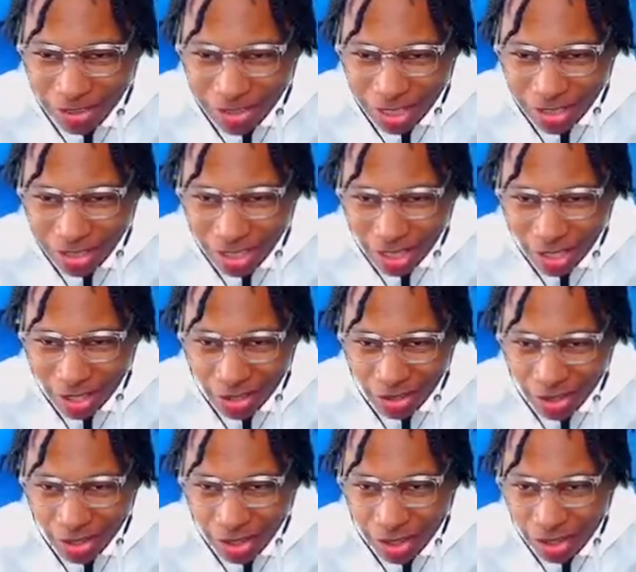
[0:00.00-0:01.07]
Touchdown.
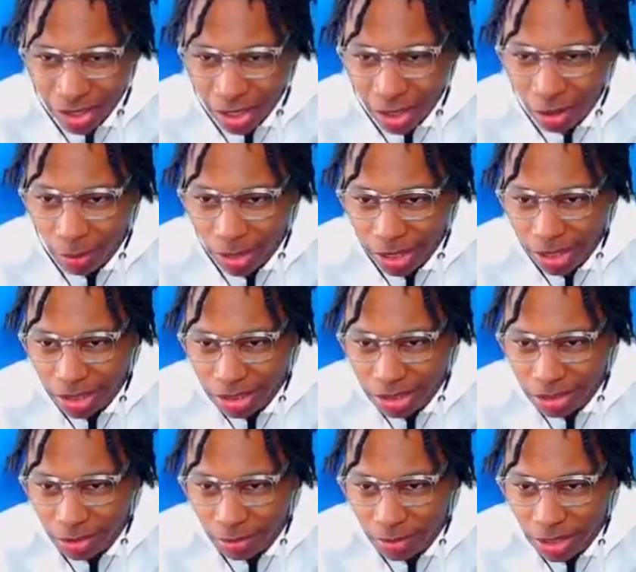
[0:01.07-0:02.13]
Oh, my goodness.
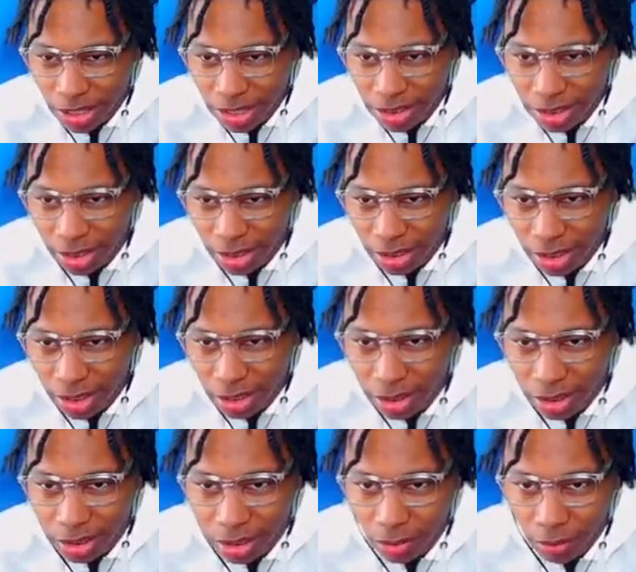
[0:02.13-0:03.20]
Let me catch it like that.
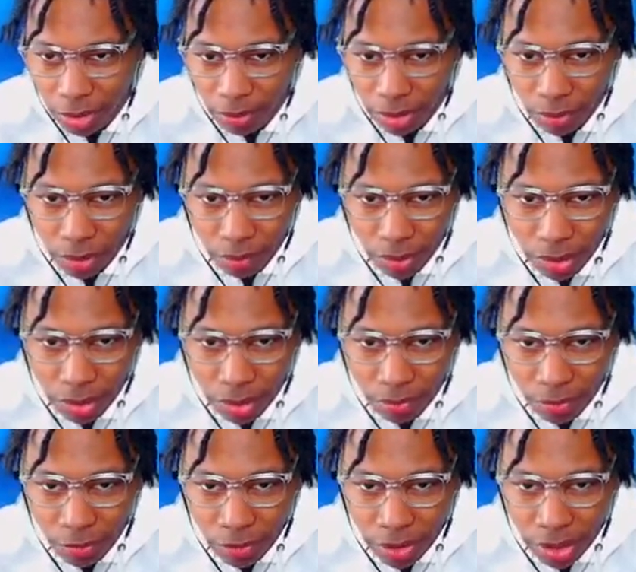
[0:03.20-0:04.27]
Wait, wait, wait, wait. I'm going
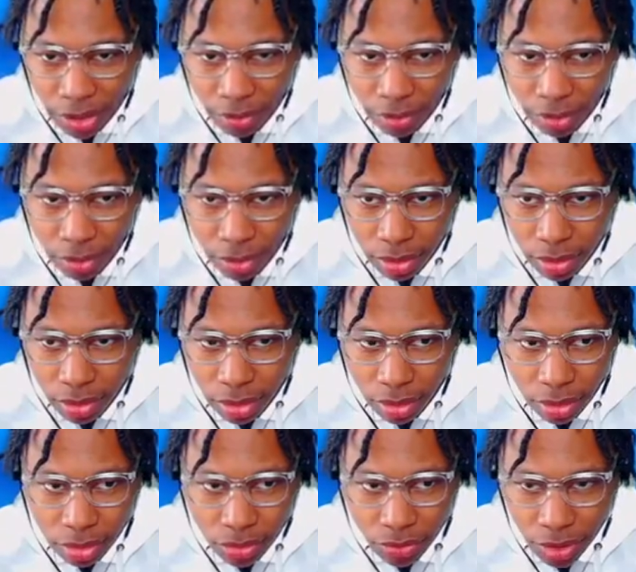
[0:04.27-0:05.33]
to run out.
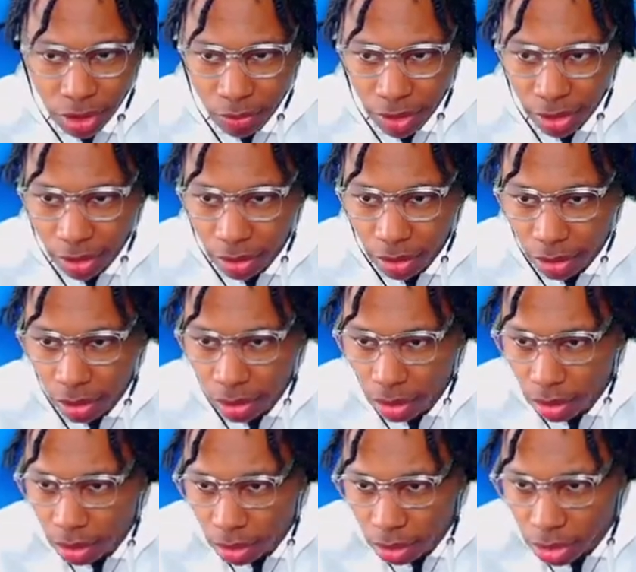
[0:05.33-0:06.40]
Swing it around.
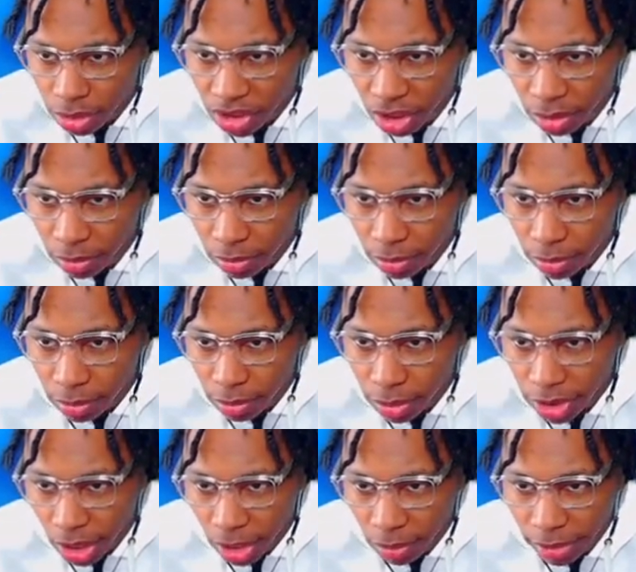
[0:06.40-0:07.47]
Jump.
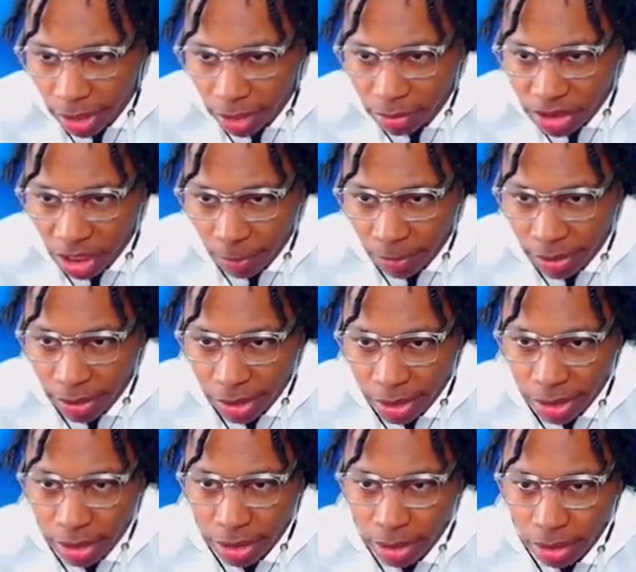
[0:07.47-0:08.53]
Yup. Got him jumping.
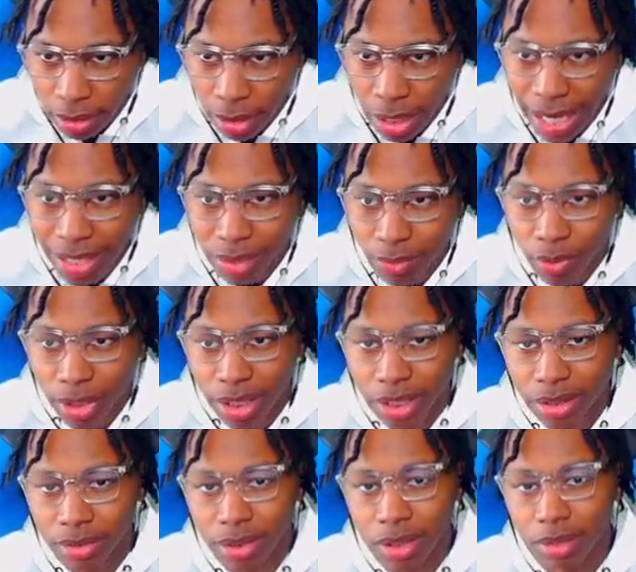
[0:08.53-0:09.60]
I didn't want to.
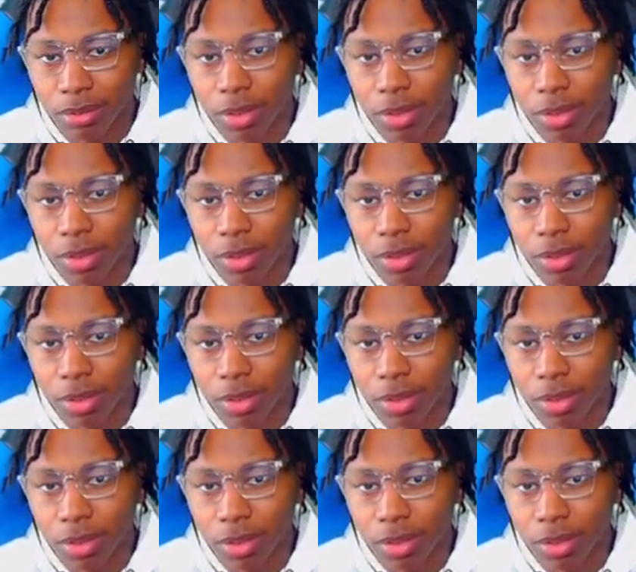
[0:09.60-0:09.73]
Come